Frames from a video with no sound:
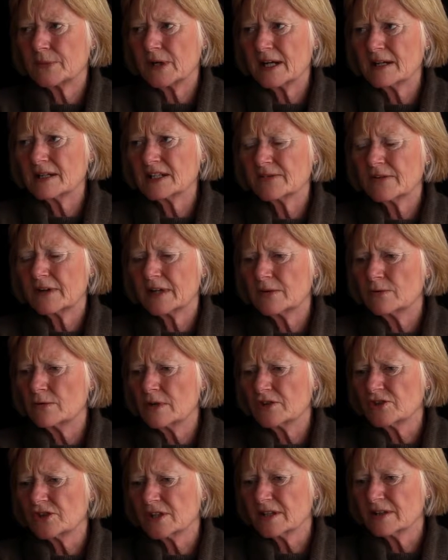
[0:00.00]
brain is very
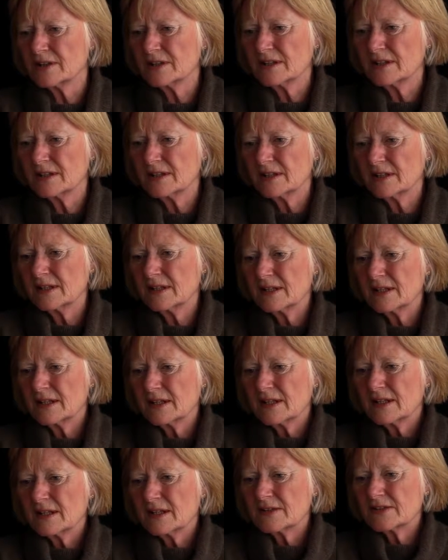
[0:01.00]
rigid.
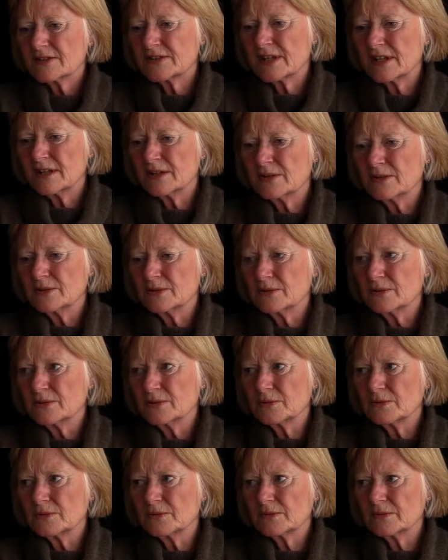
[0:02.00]

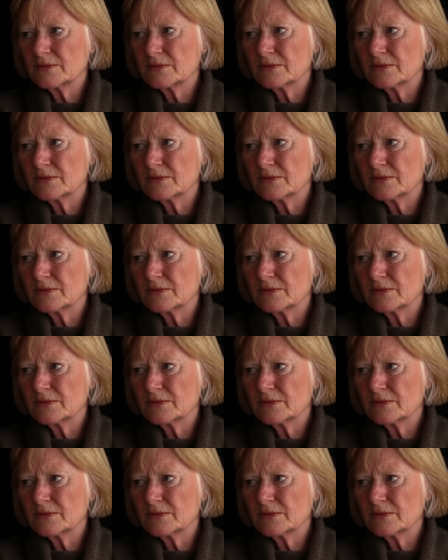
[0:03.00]
So